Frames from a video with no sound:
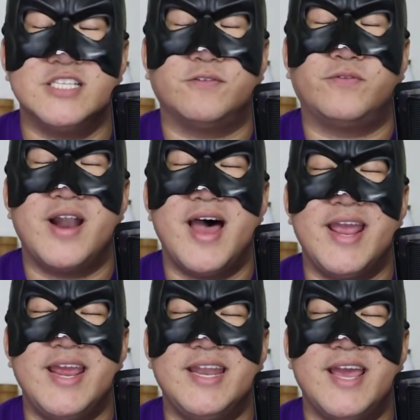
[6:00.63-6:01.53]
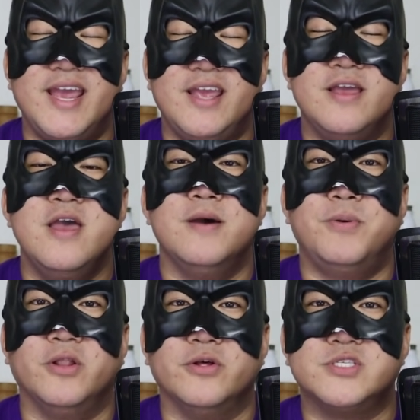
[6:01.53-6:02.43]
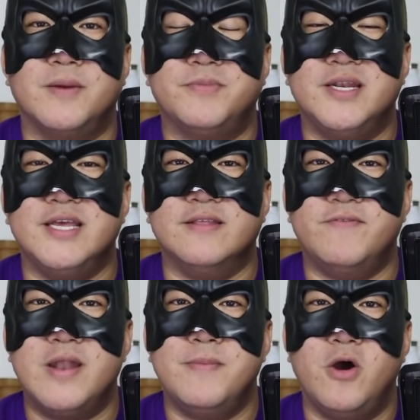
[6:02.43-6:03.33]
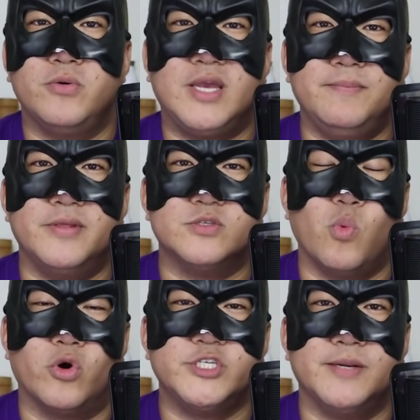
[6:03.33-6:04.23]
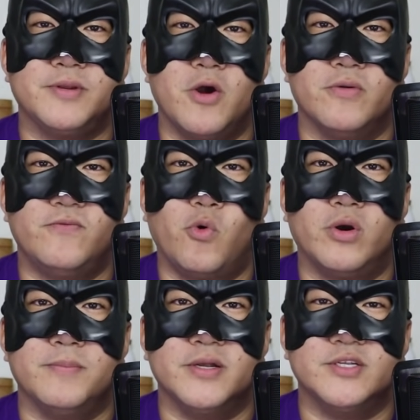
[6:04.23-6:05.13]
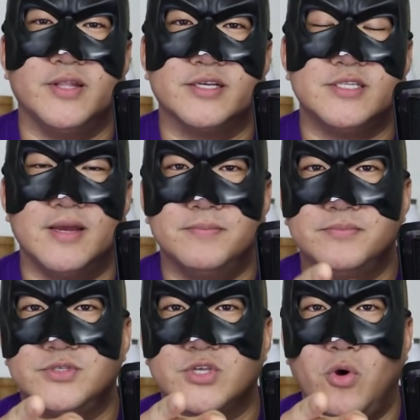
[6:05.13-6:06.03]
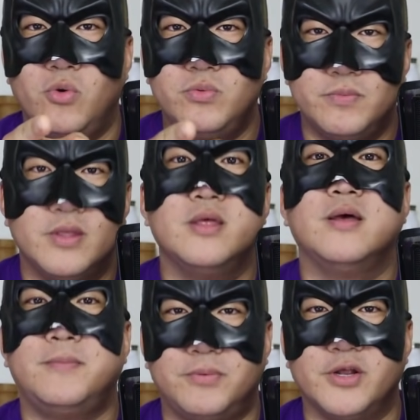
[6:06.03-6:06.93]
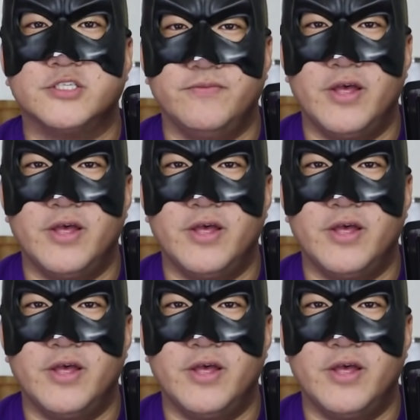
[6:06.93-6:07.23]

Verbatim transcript: It's Friday. Put a little something in the Venmo. Keep this warship going forward. But until next time, Skol, production